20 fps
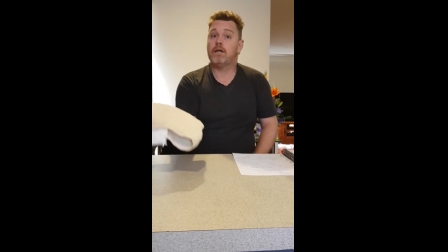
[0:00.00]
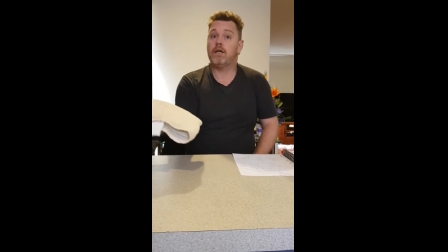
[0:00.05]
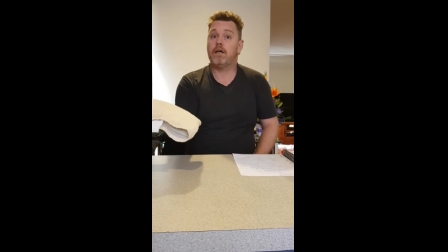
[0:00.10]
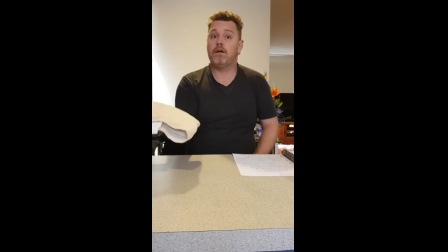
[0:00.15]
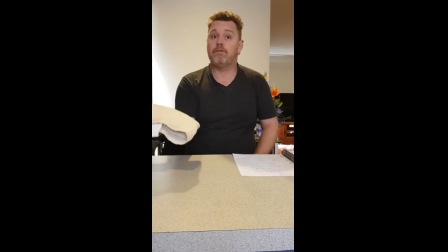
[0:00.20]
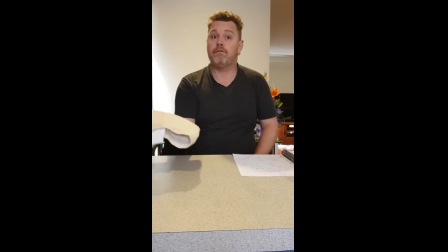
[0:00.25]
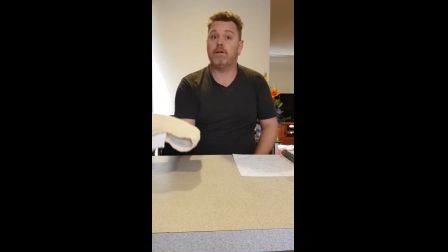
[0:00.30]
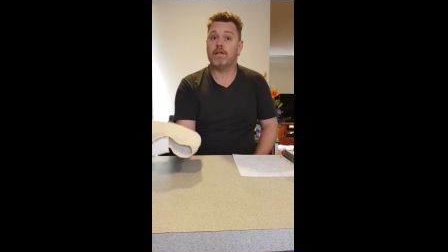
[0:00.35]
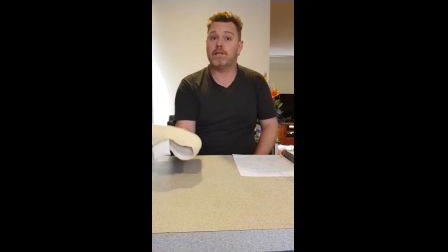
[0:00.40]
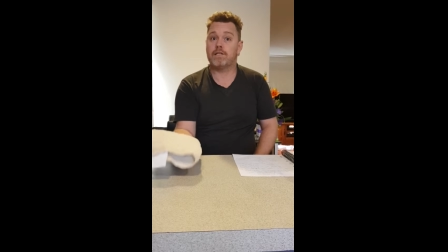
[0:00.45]

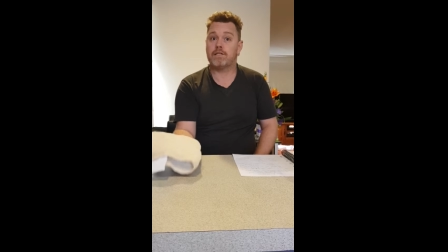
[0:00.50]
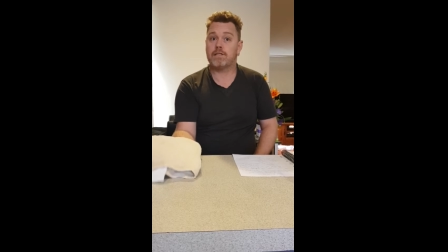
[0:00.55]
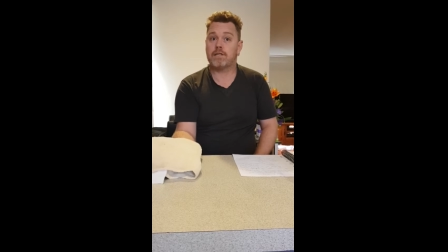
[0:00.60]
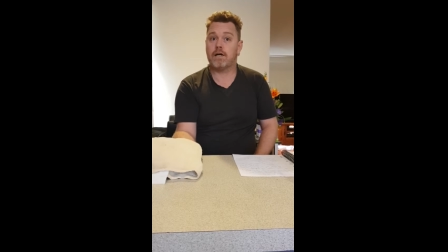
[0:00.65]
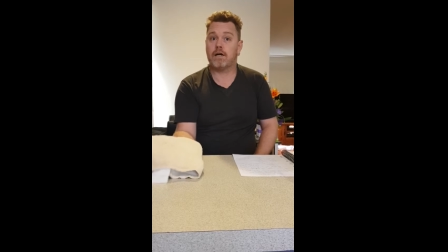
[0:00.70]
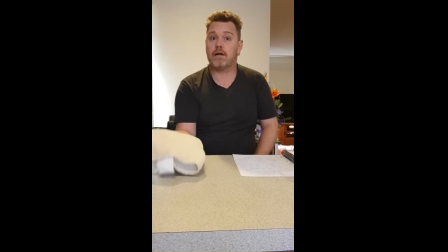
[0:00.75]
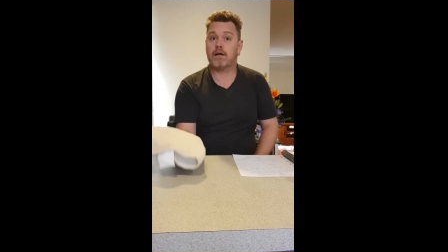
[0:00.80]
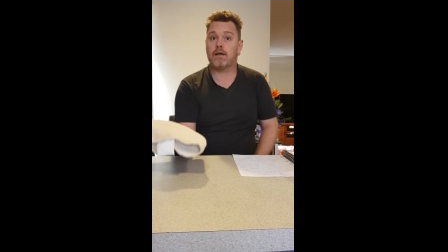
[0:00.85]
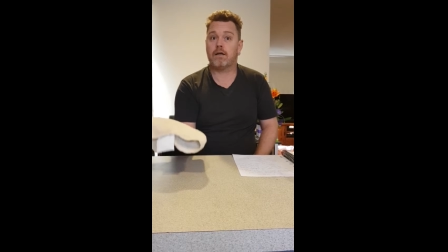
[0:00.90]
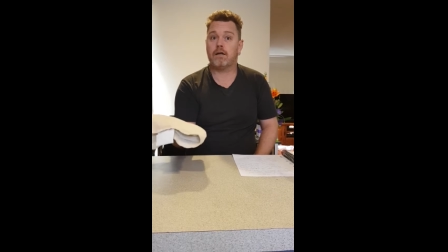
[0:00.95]
If they're
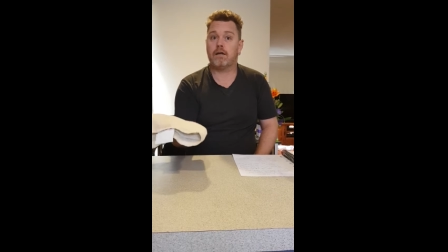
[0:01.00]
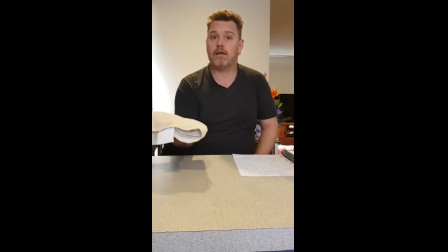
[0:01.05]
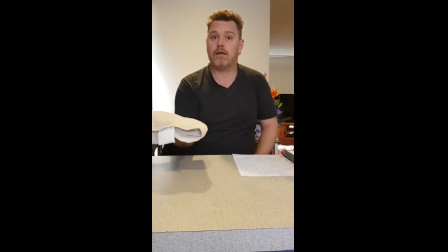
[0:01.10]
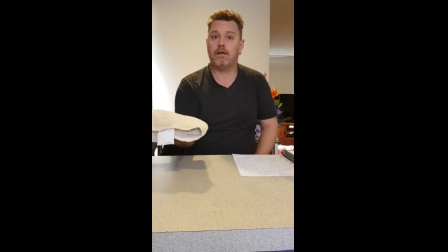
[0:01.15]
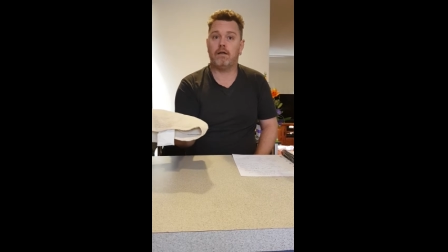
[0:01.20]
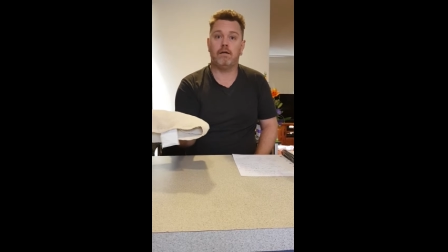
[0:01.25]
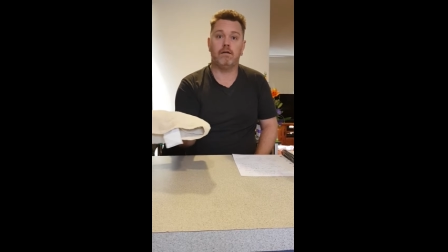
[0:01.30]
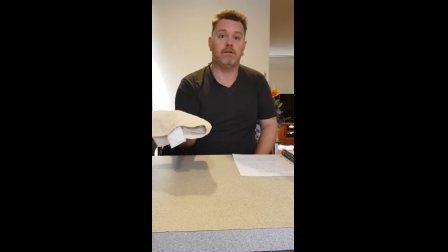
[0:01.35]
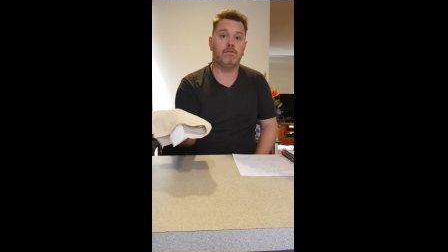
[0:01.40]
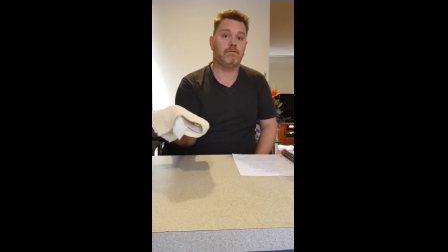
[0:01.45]
stuck,
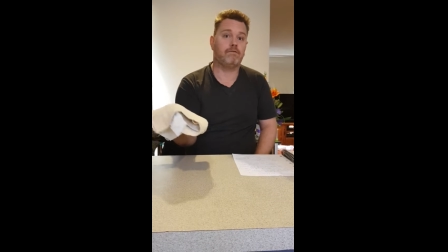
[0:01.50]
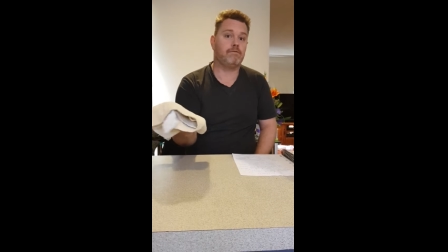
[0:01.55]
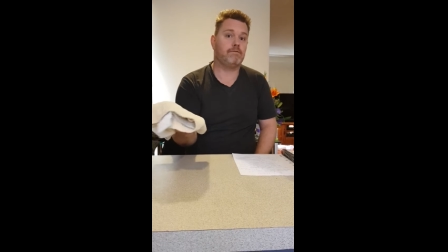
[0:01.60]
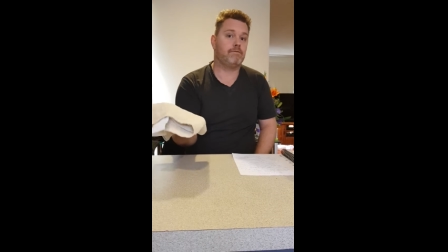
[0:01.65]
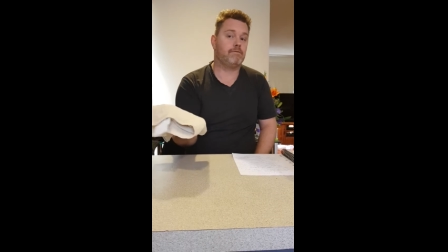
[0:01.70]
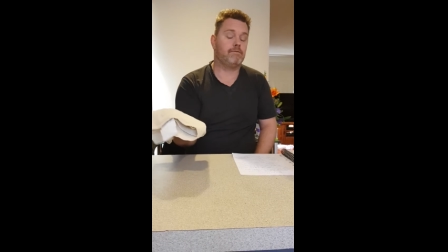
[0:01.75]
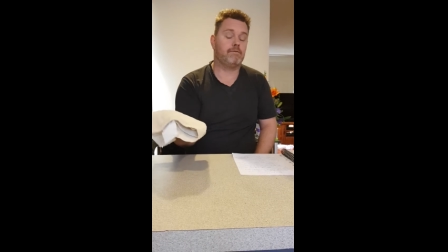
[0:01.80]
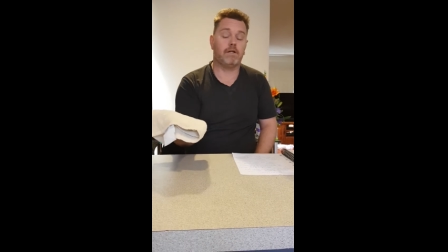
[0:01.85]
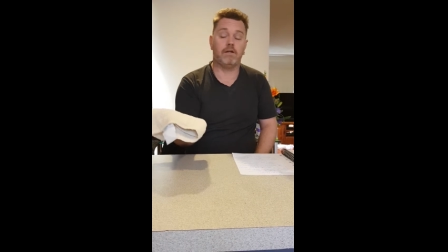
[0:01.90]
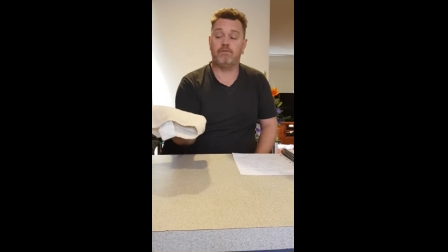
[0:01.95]

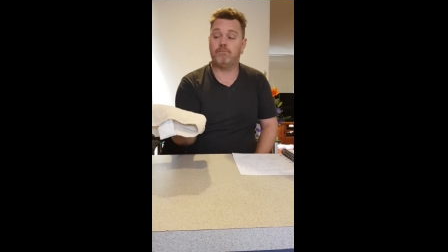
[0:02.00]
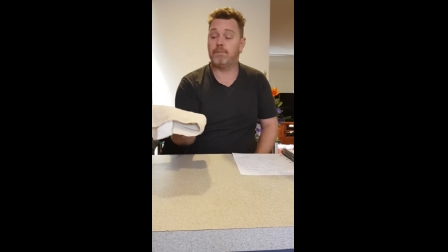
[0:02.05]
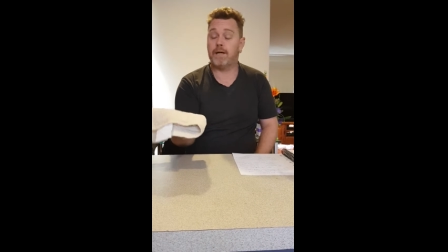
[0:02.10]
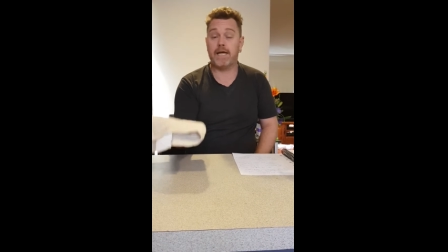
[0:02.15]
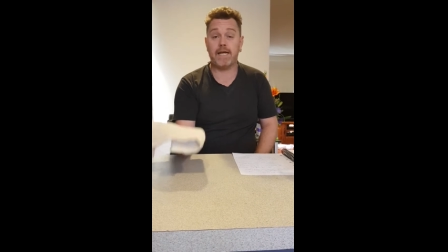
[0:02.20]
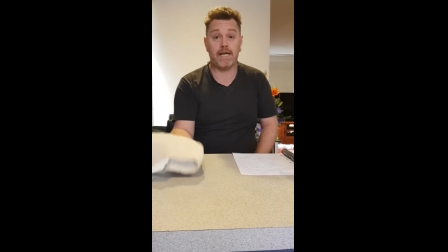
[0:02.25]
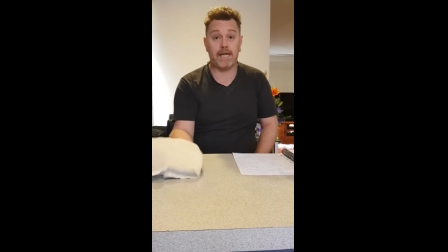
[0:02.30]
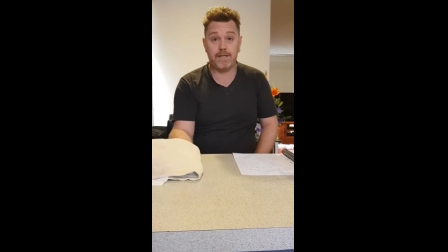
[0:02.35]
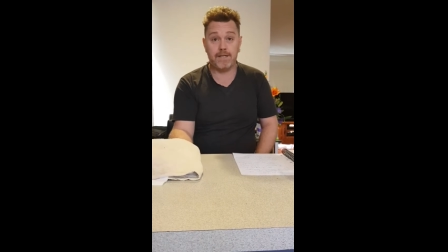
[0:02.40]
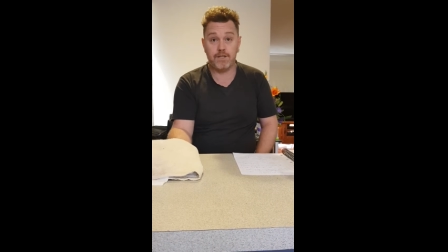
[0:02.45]
if they've
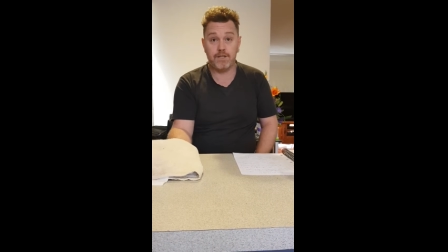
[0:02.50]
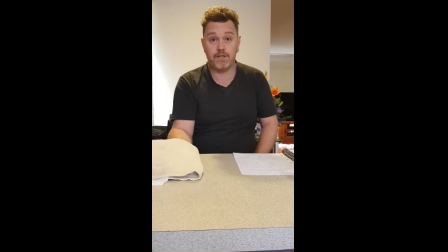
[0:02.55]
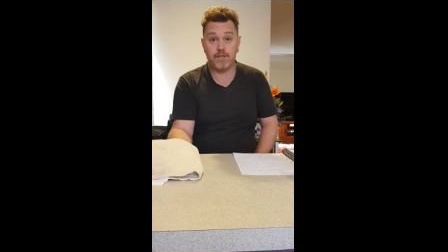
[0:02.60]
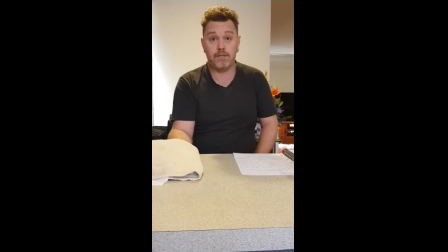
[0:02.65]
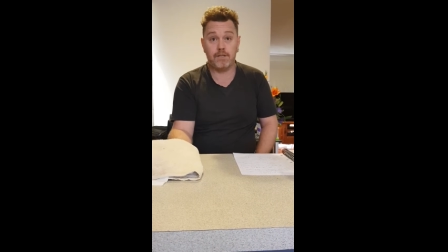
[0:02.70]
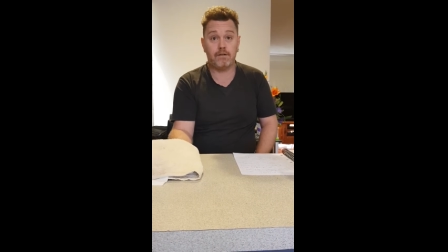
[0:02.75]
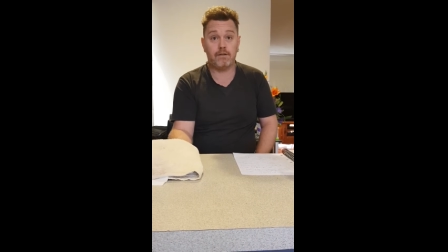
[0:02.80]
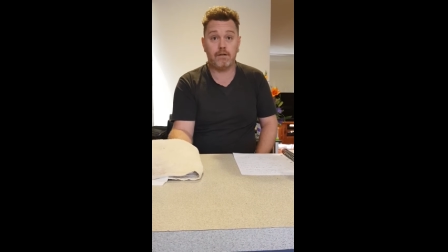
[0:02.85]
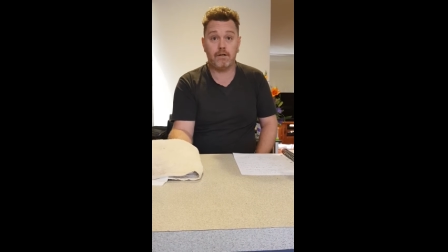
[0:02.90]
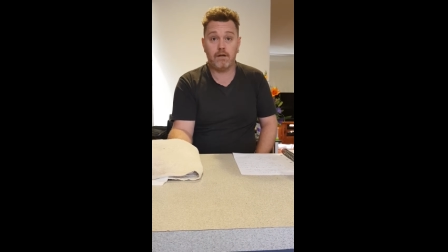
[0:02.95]
been
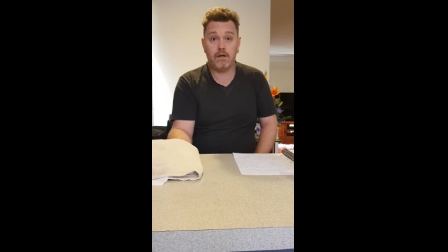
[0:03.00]
injured,